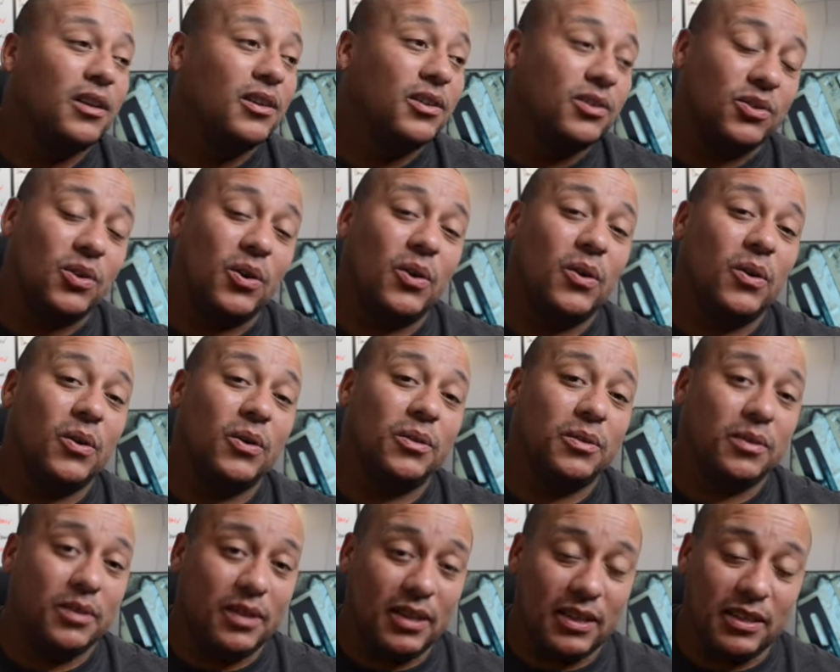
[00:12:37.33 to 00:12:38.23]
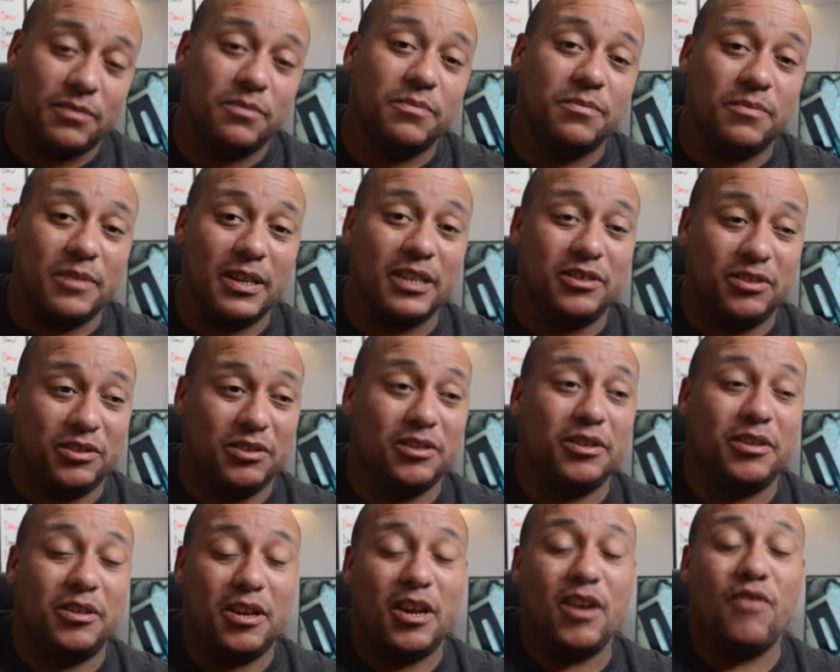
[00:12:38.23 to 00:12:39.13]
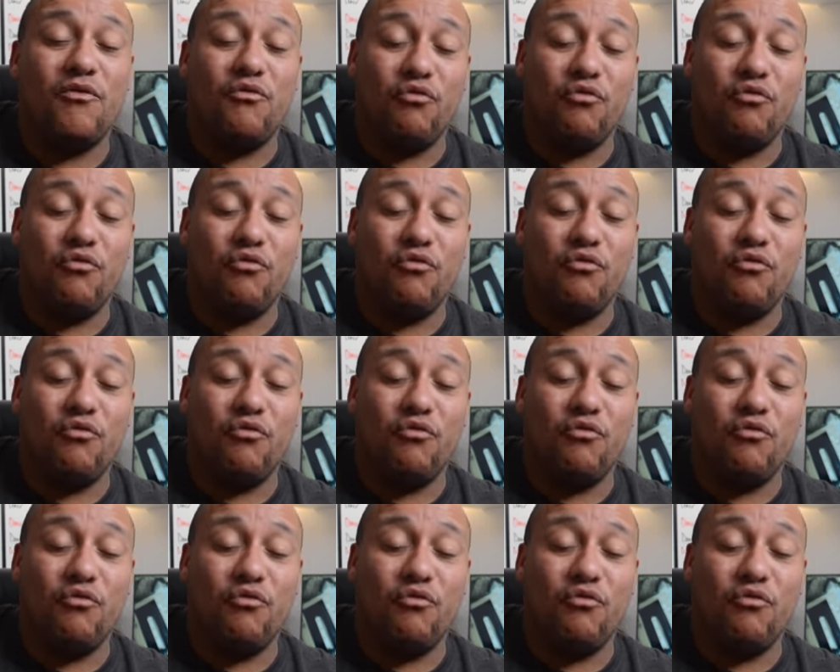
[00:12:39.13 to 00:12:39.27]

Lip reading: So it's a